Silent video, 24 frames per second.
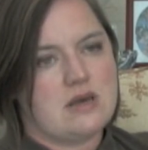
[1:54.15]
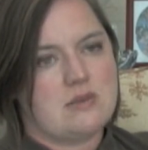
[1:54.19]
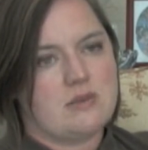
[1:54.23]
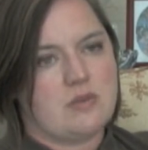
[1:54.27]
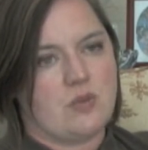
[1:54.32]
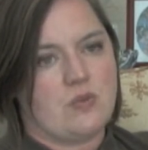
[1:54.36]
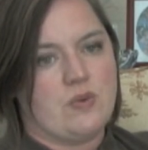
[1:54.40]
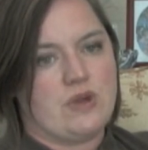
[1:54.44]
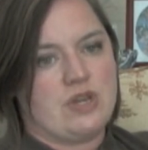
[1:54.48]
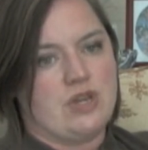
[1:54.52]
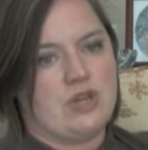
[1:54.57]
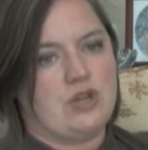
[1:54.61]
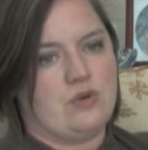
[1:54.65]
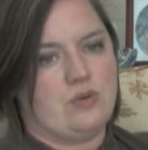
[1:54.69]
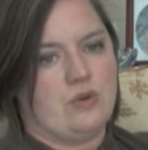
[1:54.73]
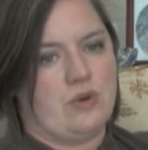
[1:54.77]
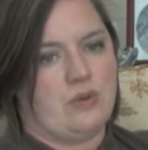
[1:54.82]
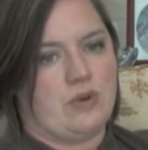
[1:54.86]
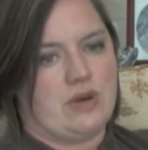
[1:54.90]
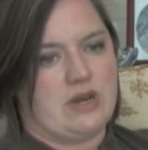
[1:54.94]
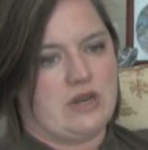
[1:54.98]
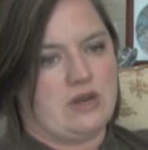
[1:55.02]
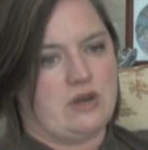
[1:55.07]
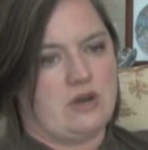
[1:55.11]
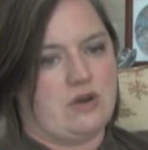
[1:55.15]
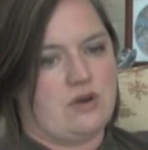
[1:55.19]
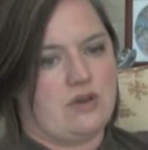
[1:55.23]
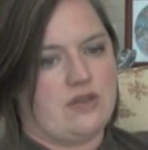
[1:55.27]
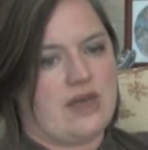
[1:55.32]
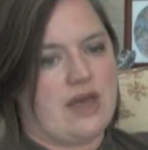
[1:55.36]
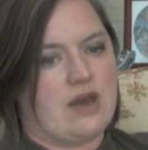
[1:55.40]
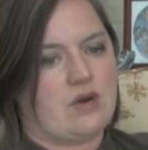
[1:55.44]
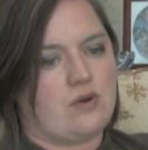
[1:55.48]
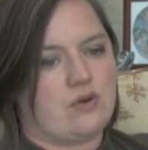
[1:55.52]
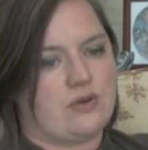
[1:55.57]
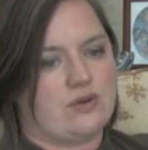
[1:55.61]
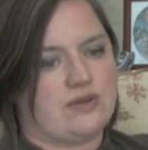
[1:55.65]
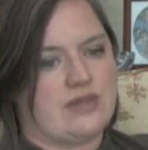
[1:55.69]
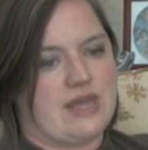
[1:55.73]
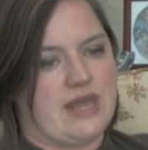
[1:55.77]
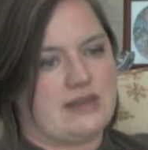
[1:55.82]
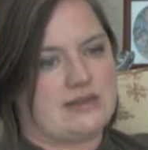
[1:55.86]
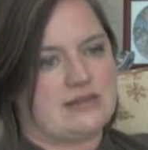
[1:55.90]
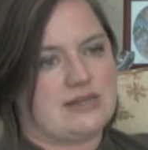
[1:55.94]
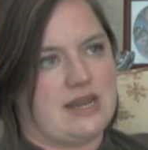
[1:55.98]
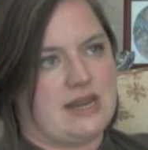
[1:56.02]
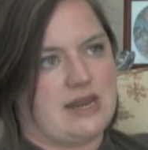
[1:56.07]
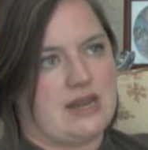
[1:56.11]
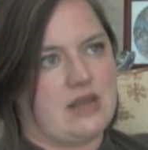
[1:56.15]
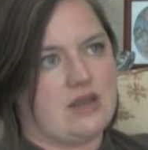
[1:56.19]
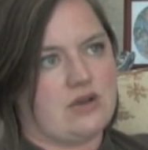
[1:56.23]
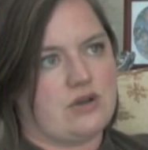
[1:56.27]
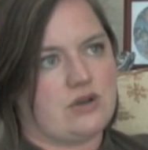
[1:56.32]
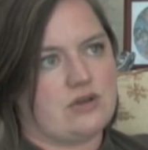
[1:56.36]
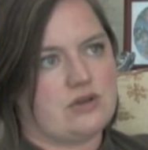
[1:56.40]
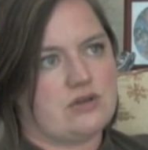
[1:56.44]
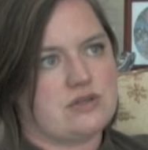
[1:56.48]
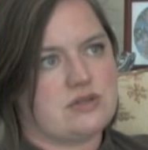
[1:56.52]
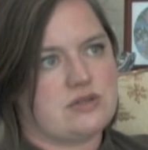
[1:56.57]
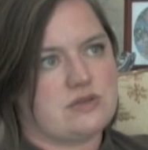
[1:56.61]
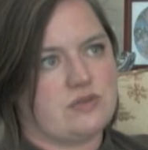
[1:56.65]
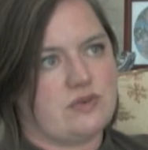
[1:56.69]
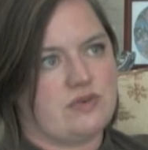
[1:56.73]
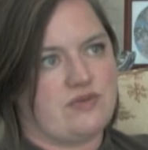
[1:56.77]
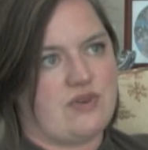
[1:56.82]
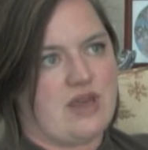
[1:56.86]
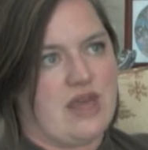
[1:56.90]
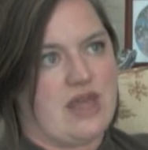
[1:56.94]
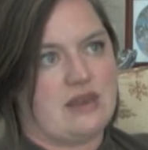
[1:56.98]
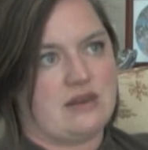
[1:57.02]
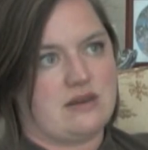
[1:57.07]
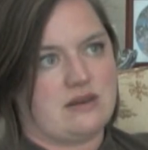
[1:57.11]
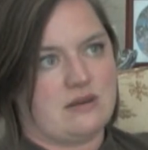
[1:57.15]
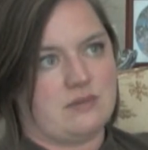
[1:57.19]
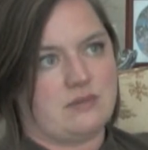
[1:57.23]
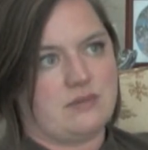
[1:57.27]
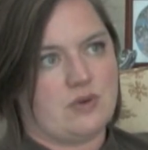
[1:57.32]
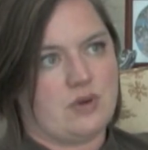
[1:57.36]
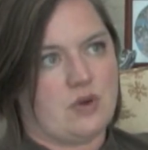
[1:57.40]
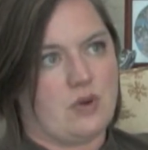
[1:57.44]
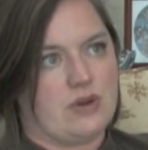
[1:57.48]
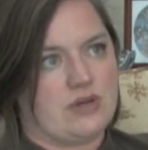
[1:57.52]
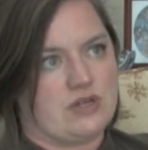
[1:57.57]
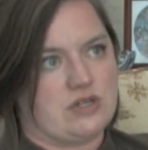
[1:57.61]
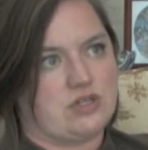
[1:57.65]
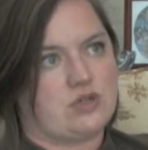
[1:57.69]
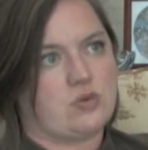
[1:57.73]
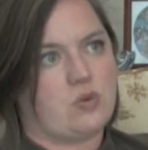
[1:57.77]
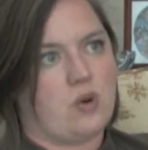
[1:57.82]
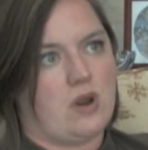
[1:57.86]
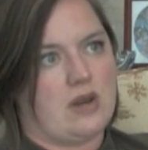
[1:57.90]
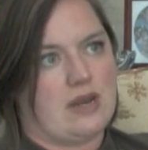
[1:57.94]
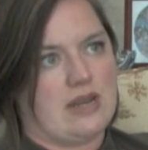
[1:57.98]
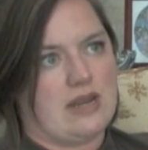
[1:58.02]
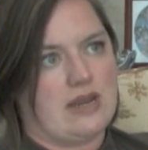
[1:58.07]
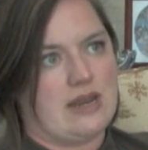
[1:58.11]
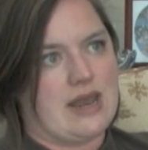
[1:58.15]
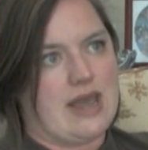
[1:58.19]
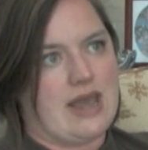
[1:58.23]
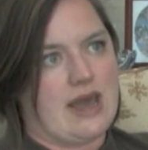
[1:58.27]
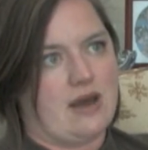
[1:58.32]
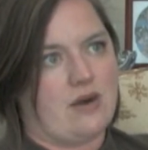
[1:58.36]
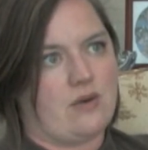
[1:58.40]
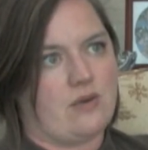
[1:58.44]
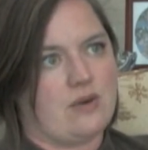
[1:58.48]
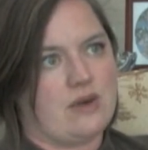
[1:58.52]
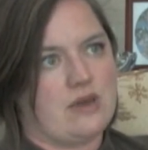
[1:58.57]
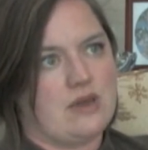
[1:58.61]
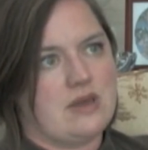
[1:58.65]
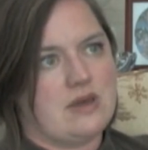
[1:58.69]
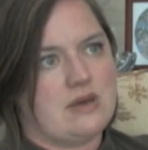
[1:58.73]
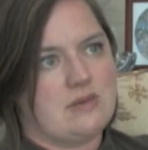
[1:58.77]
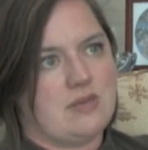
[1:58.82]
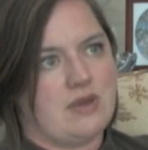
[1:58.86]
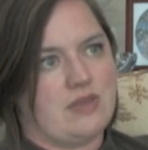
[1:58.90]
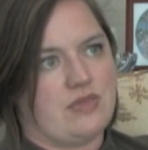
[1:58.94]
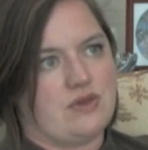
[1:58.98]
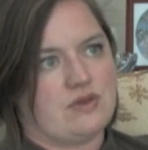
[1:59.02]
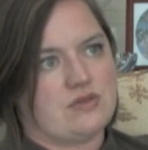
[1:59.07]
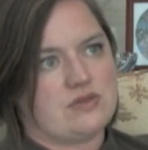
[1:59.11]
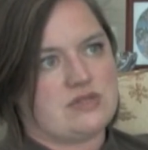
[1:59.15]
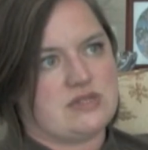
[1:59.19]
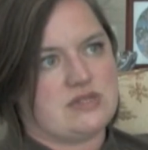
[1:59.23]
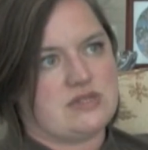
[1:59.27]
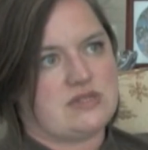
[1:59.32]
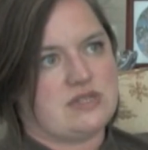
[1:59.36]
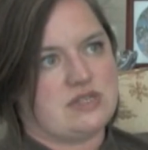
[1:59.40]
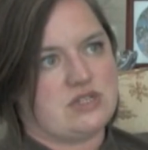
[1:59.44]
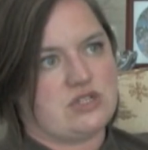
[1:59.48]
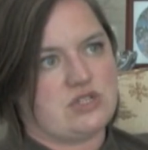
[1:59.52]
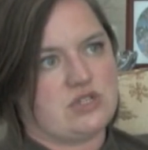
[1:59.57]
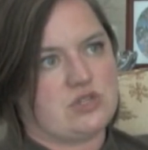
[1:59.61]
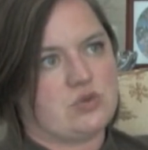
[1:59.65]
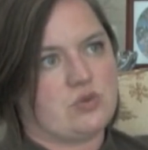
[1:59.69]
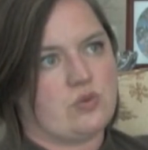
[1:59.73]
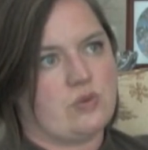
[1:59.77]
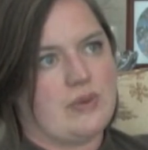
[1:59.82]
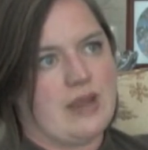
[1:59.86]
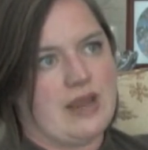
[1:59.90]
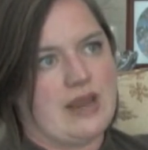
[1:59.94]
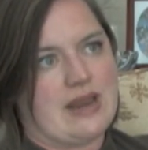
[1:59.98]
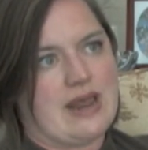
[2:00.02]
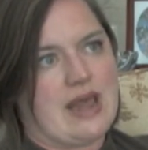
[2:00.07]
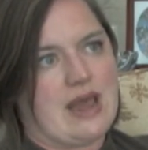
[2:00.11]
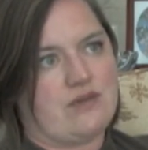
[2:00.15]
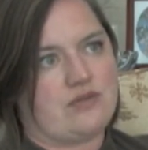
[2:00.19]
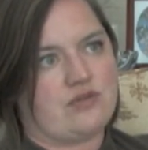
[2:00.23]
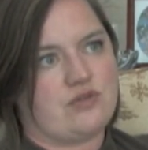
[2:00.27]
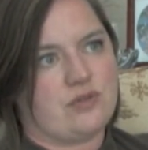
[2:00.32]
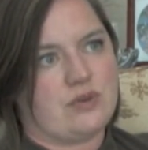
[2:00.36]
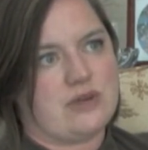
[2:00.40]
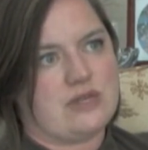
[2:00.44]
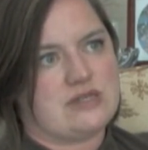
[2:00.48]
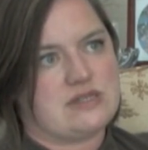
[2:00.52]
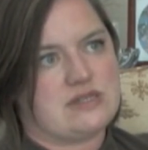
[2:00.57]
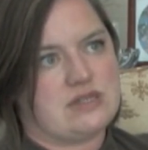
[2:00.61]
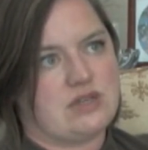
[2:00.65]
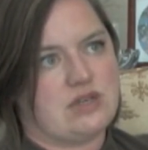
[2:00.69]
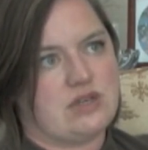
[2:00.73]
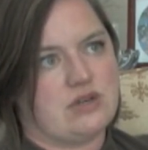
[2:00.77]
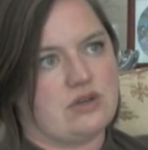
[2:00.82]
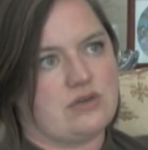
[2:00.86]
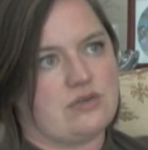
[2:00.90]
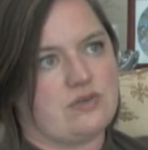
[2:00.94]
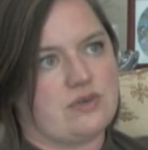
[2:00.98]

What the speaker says: But we knew we wanted to go to that 10 acres. We've ended up going to 20 now, but those decisions were made after we had secured